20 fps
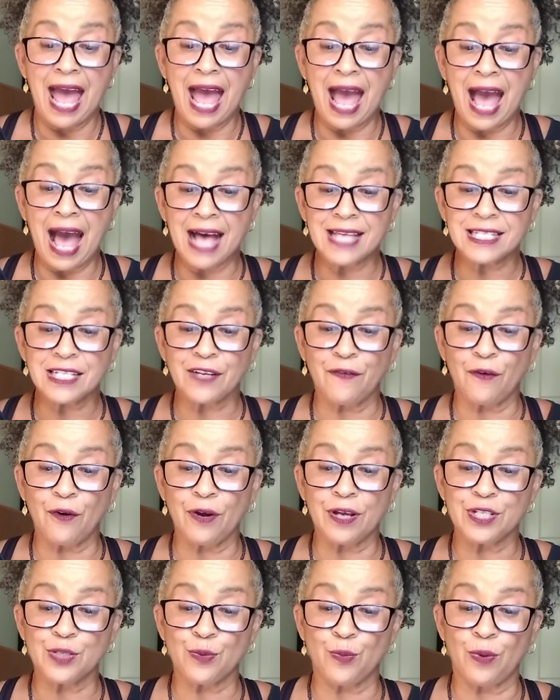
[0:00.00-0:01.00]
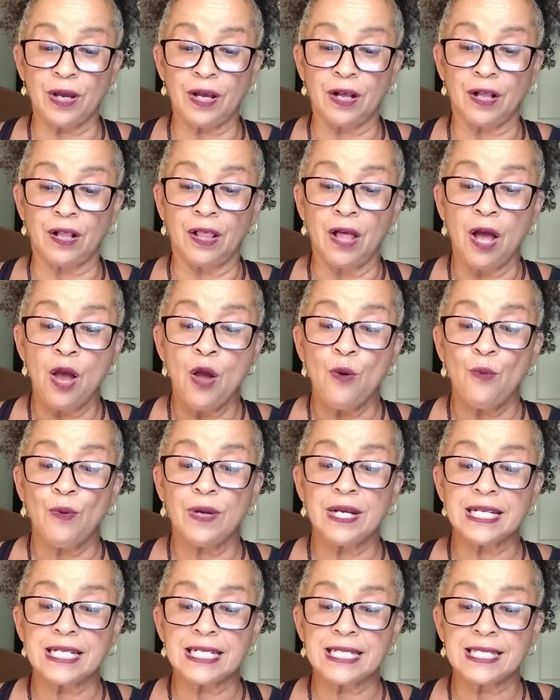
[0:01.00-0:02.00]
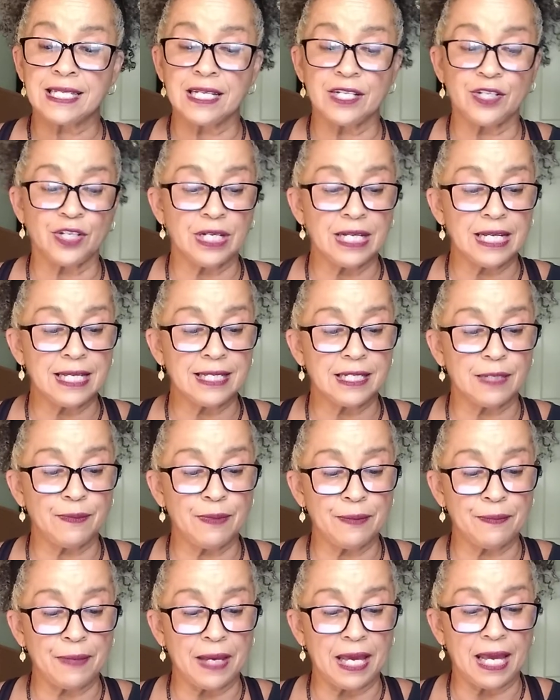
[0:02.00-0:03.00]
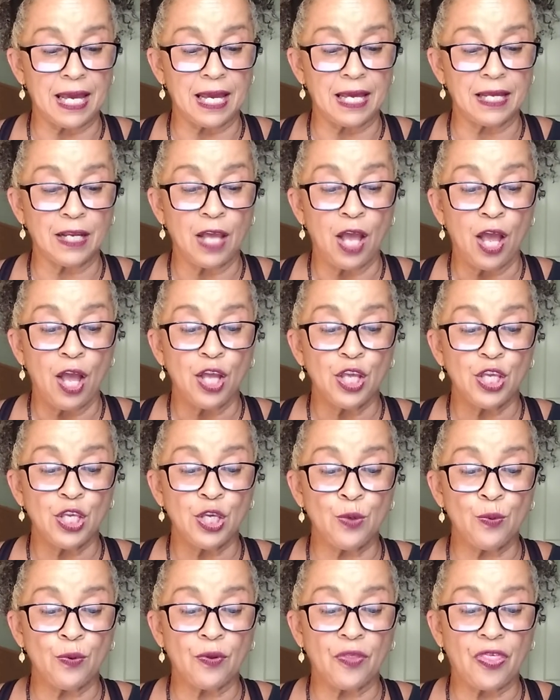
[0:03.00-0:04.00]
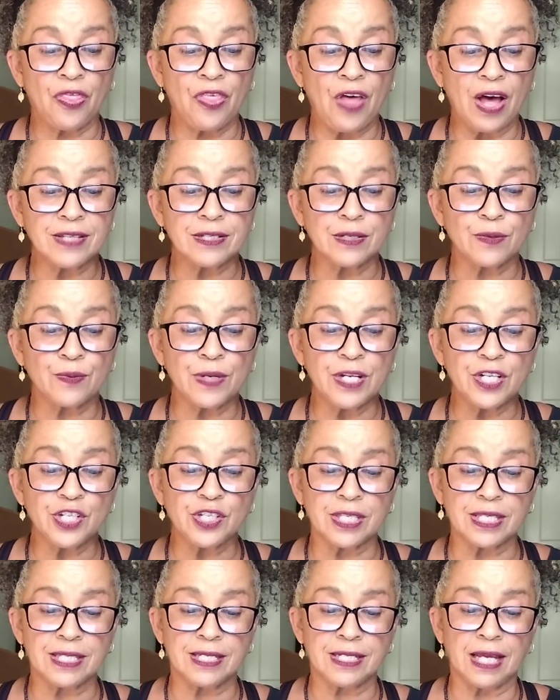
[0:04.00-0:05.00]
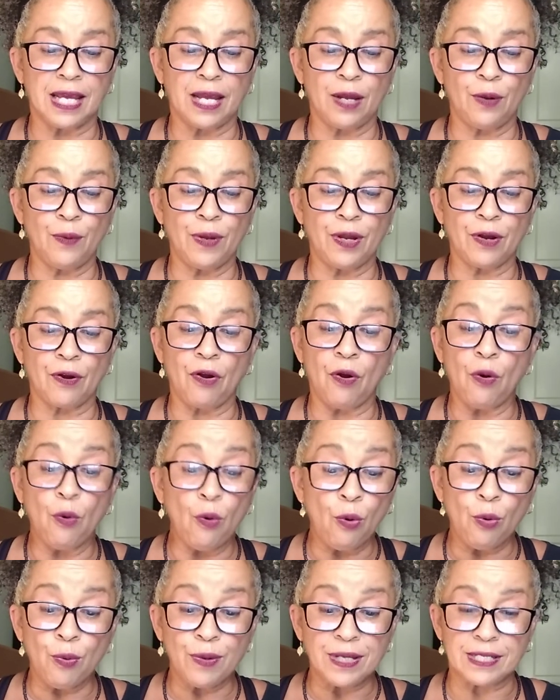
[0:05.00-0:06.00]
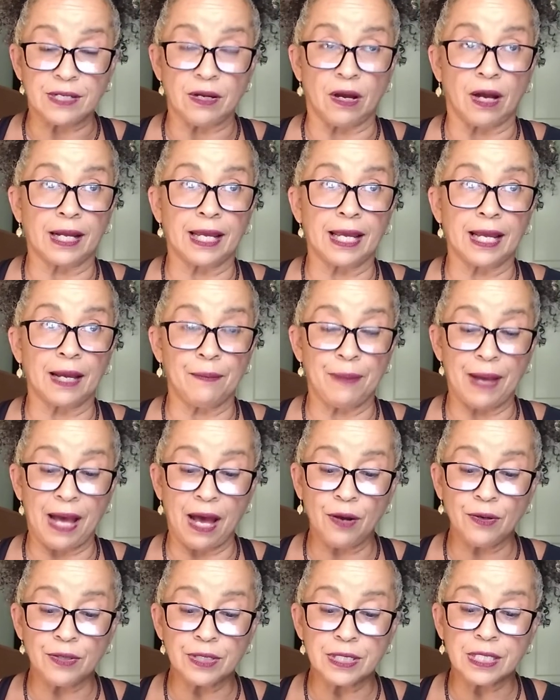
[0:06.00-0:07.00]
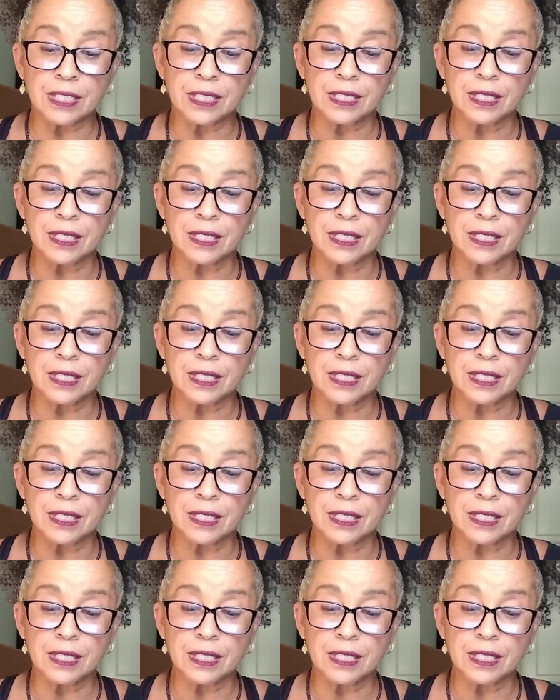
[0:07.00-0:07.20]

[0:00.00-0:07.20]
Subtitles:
Ask for his will when a decision is to be made. You will thus reach the state we are always talking about,